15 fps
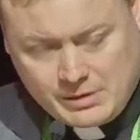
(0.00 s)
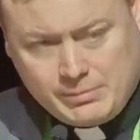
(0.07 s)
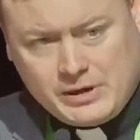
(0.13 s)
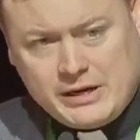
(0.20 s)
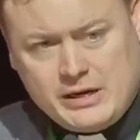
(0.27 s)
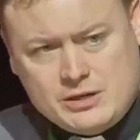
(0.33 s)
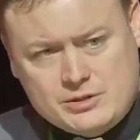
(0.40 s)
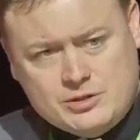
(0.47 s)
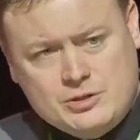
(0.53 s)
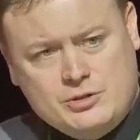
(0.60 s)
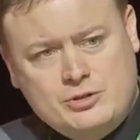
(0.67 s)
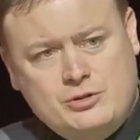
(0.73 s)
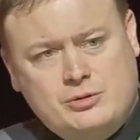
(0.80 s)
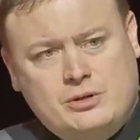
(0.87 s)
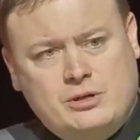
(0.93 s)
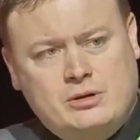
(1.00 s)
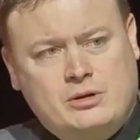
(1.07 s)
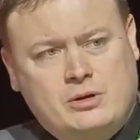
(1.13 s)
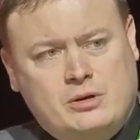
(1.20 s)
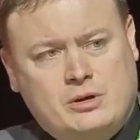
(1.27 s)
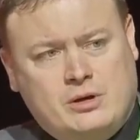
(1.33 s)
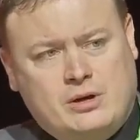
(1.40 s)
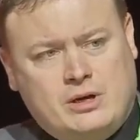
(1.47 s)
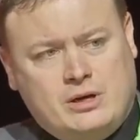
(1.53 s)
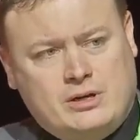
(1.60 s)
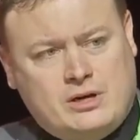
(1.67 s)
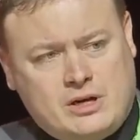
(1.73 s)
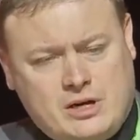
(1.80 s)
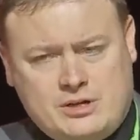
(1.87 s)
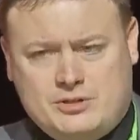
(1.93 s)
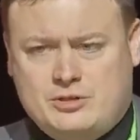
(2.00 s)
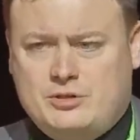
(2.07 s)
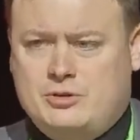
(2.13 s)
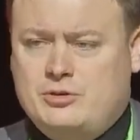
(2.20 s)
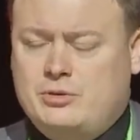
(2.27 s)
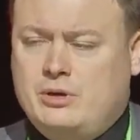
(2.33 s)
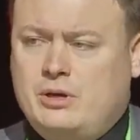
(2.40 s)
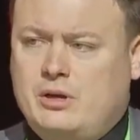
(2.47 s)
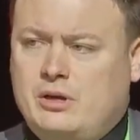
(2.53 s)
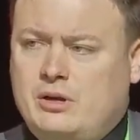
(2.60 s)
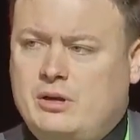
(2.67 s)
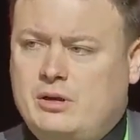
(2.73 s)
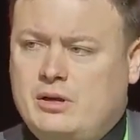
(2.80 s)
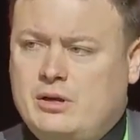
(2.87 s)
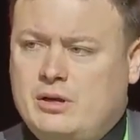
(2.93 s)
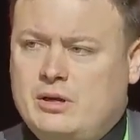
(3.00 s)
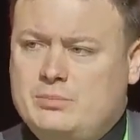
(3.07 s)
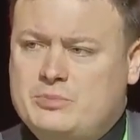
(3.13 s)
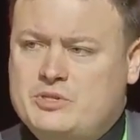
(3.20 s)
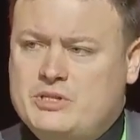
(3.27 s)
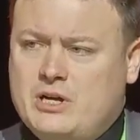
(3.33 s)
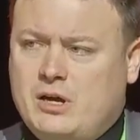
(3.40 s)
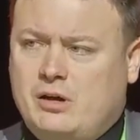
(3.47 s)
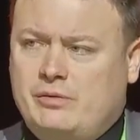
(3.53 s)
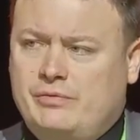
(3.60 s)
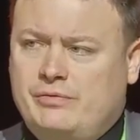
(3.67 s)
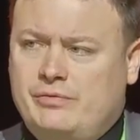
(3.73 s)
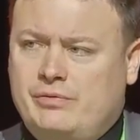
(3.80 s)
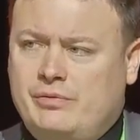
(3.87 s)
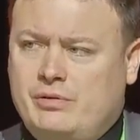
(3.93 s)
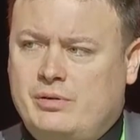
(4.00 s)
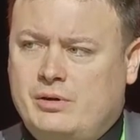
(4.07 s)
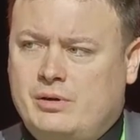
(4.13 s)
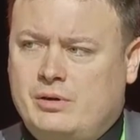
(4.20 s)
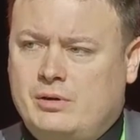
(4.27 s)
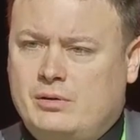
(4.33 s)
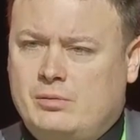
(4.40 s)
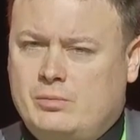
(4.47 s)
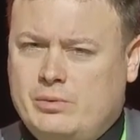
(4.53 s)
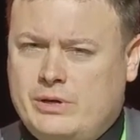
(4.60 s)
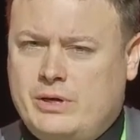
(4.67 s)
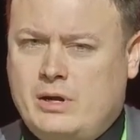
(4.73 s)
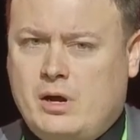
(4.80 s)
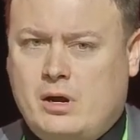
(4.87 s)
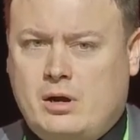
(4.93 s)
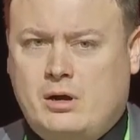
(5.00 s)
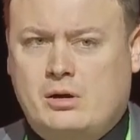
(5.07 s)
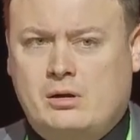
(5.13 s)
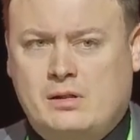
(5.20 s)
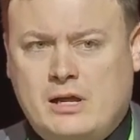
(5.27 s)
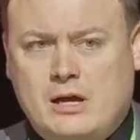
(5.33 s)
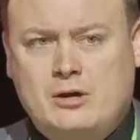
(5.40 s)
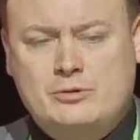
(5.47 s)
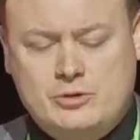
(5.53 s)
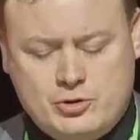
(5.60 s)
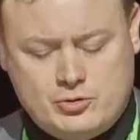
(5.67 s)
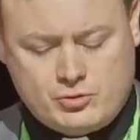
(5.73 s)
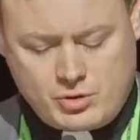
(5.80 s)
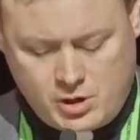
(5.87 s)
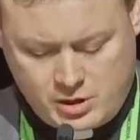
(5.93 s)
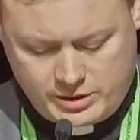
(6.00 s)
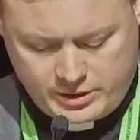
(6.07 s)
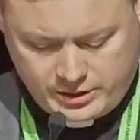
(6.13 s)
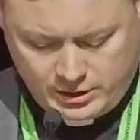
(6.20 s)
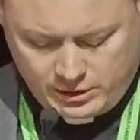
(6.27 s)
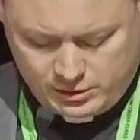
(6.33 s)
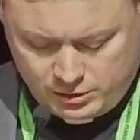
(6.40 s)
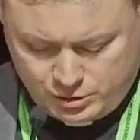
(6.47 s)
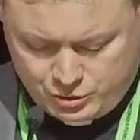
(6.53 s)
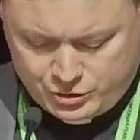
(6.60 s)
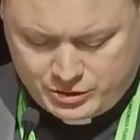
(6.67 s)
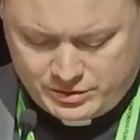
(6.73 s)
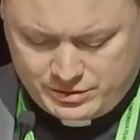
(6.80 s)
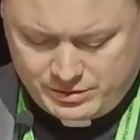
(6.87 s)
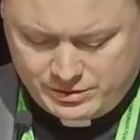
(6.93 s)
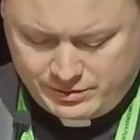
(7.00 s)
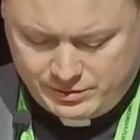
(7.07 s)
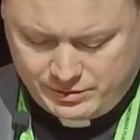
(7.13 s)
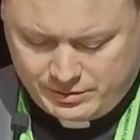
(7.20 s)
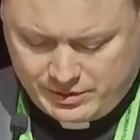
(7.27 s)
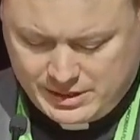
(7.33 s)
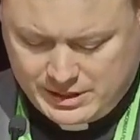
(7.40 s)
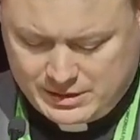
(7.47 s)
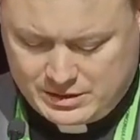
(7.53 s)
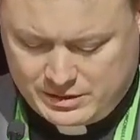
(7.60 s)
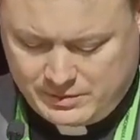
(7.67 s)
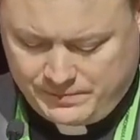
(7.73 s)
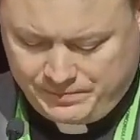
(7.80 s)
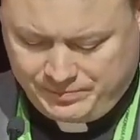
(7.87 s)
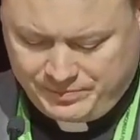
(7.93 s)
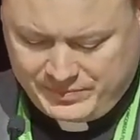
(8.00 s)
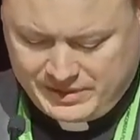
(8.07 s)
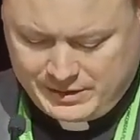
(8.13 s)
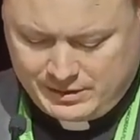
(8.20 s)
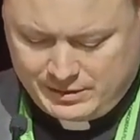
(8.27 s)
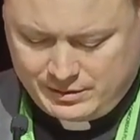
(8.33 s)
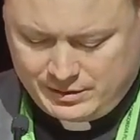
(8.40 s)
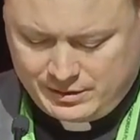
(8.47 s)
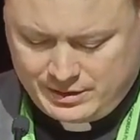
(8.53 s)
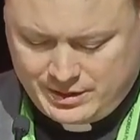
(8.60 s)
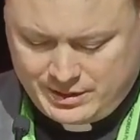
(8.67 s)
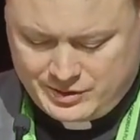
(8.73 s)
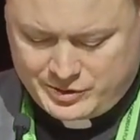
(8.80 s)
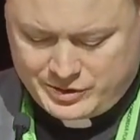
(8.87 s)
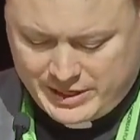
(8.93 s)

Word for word: And by instituting and constituting it, himself, we are allowed to draw the conclusion that he is